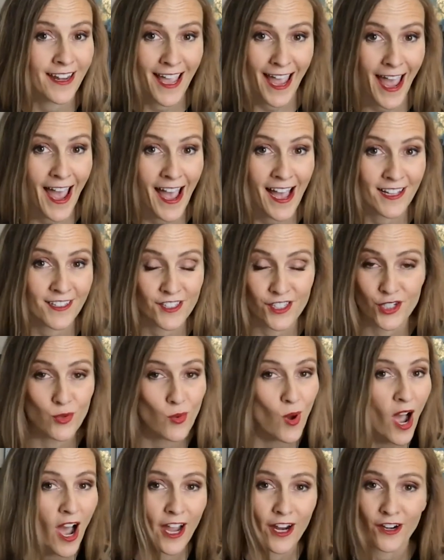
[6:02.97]
ads to
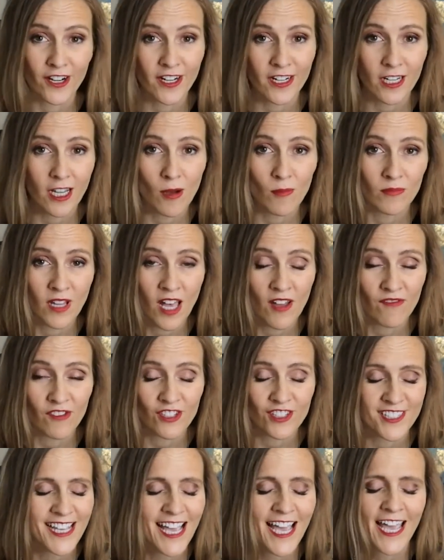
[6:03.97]
higher income levels.
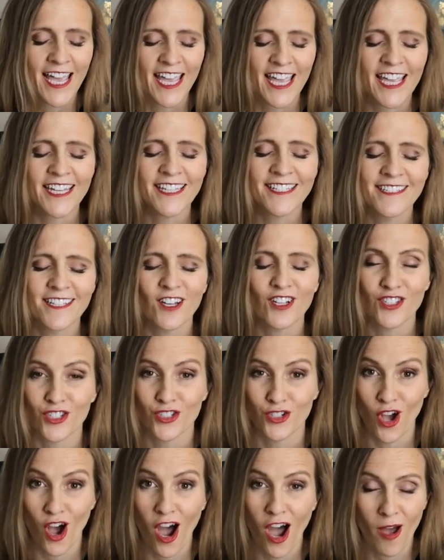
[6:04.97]
It does
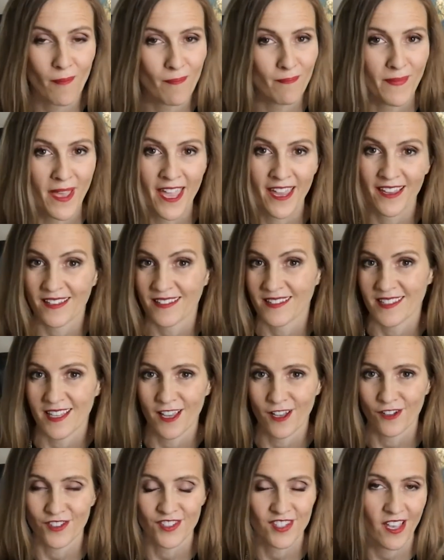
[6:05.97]
not make
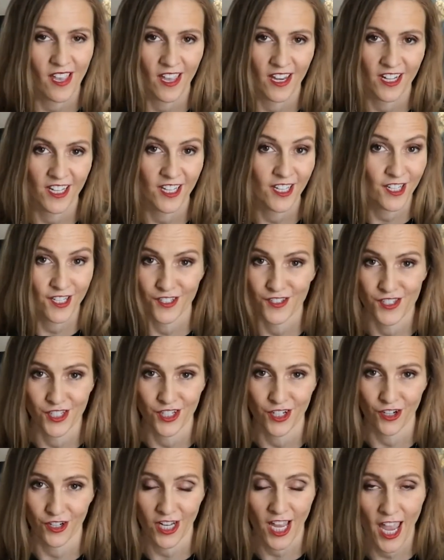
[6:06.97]
sales any easier,
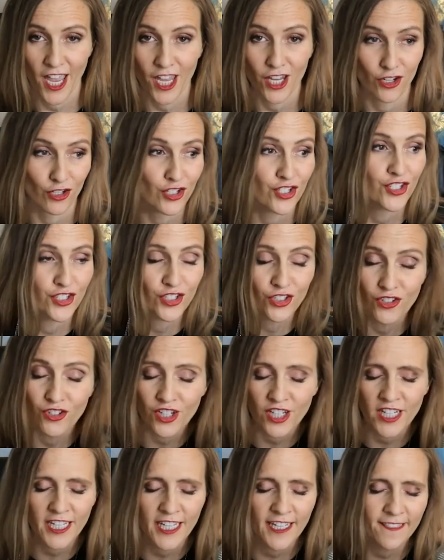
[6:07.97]
okay? You're still going
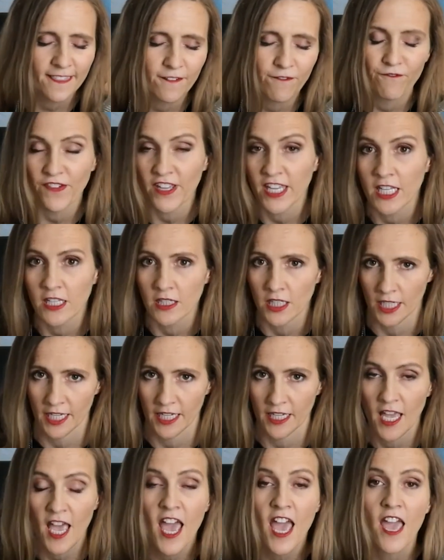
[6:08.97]
to get the feeling.
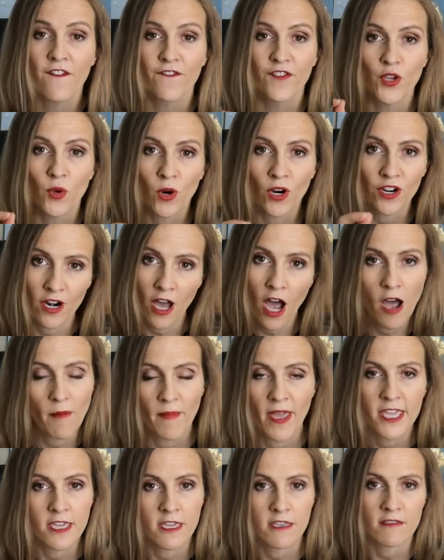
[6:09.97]
If you are not
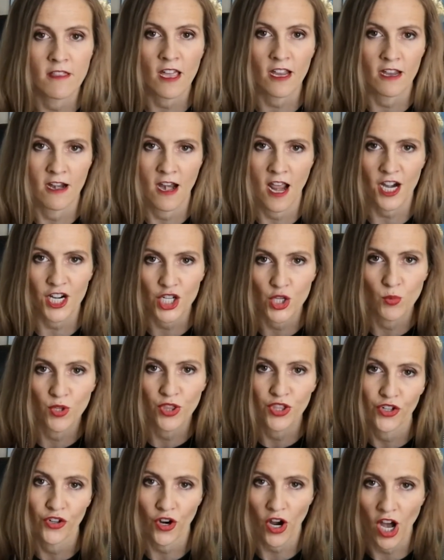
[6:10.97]
making that connection with
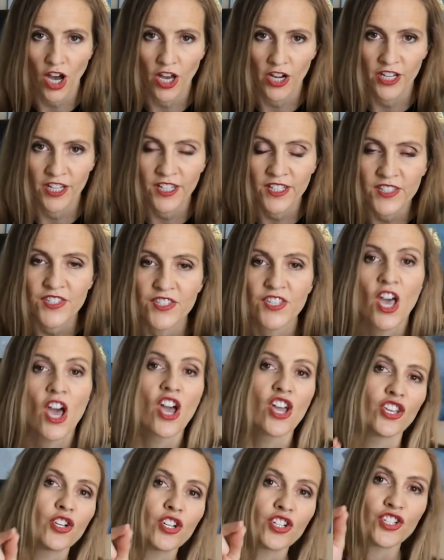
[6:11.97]
your audience,
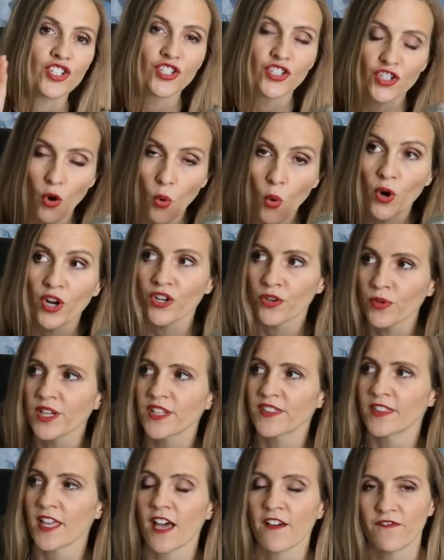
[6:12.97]
you're going to get
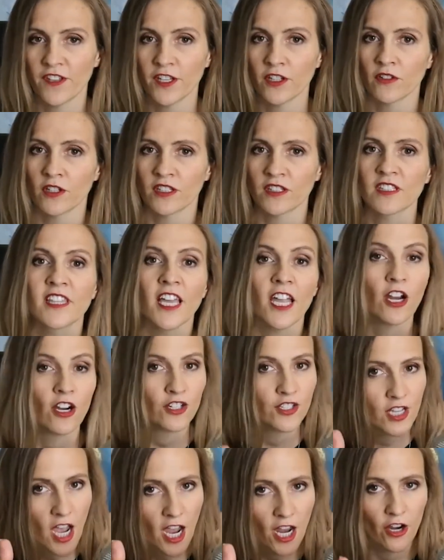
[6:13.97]
that feeling that they are
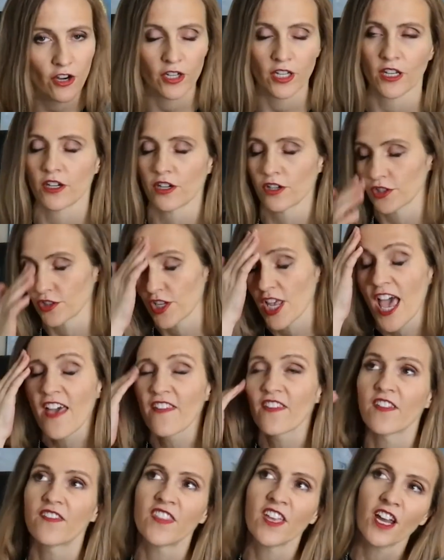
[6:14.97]
tire kickers,
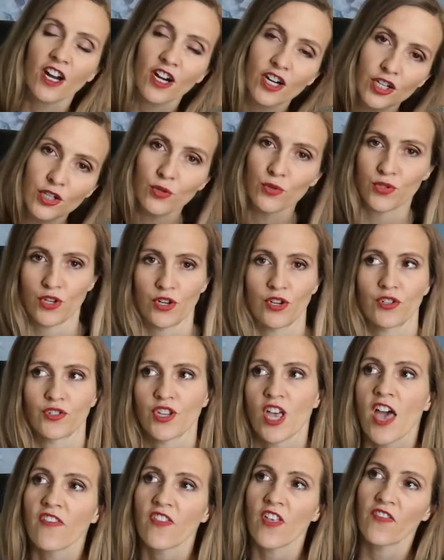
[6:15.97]
that they are users,
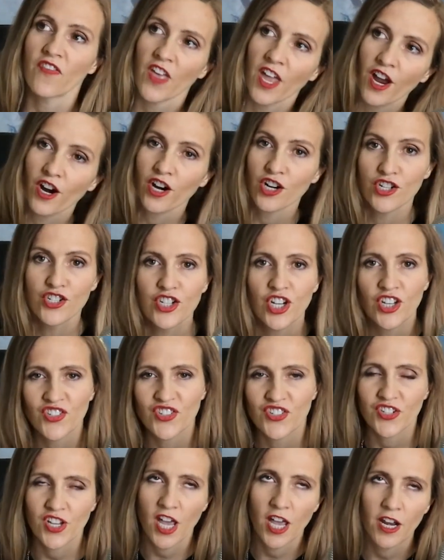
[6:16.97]
that they are just
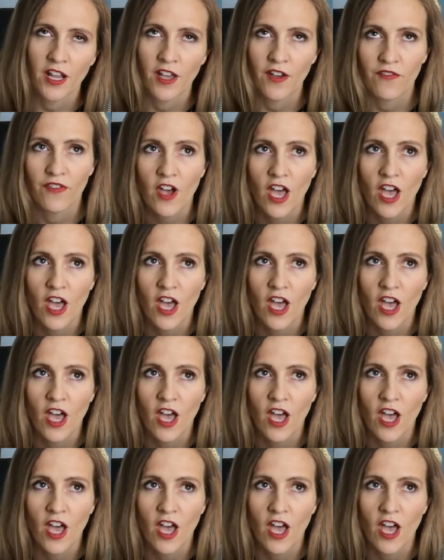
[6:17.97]
kind of,